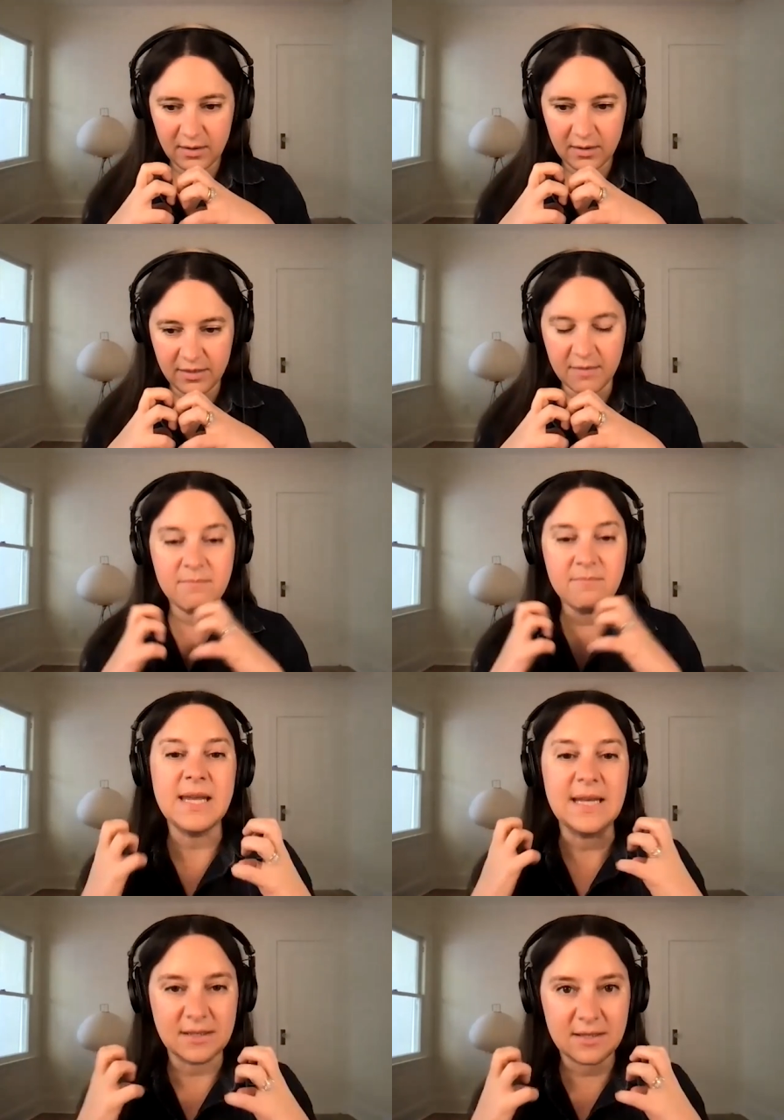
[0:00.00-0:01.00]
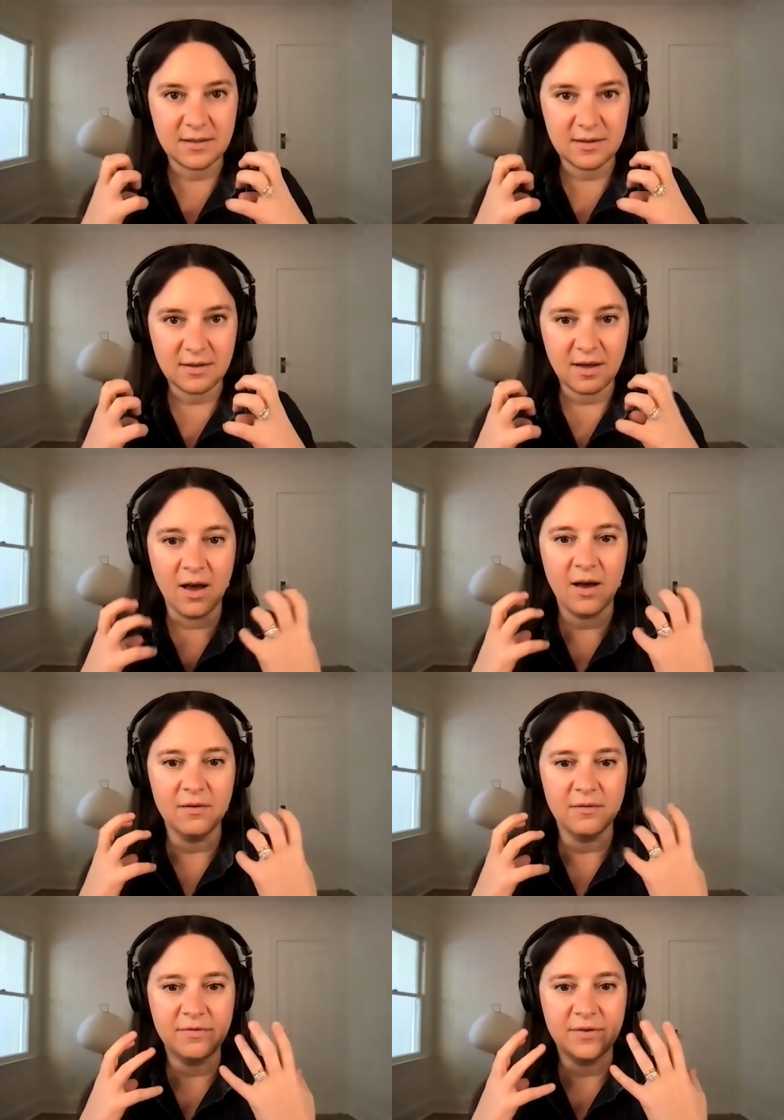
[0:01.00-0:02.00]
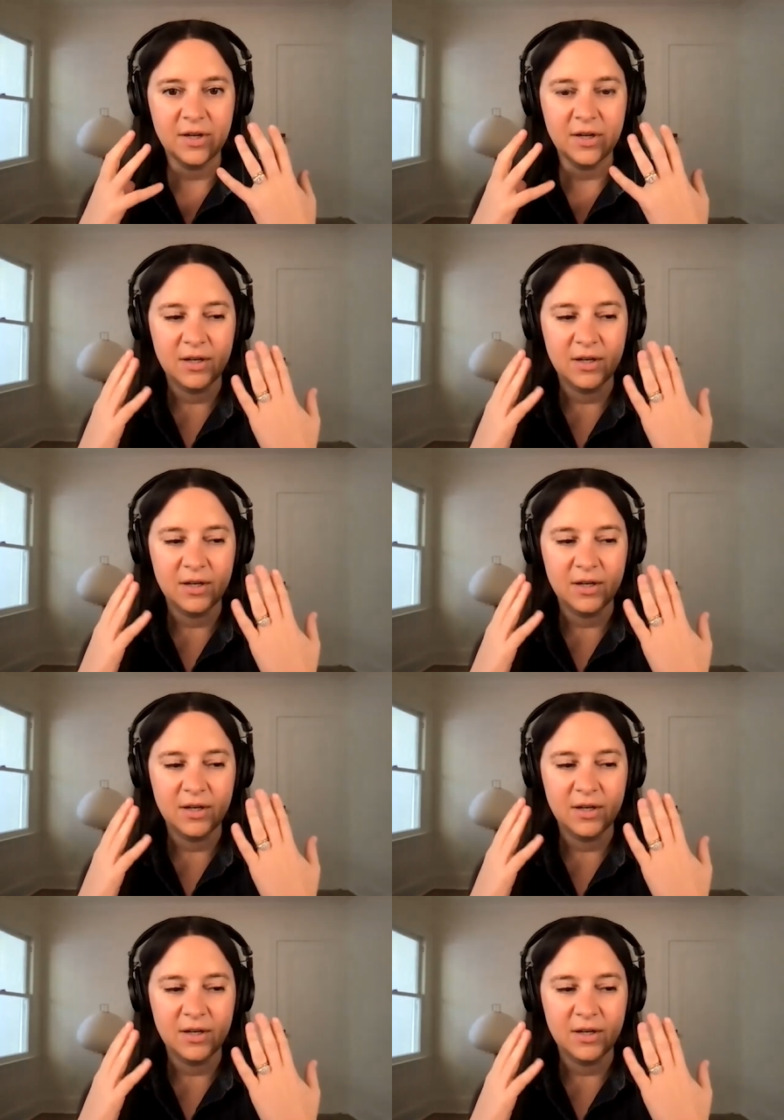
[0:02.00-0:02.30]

the meat of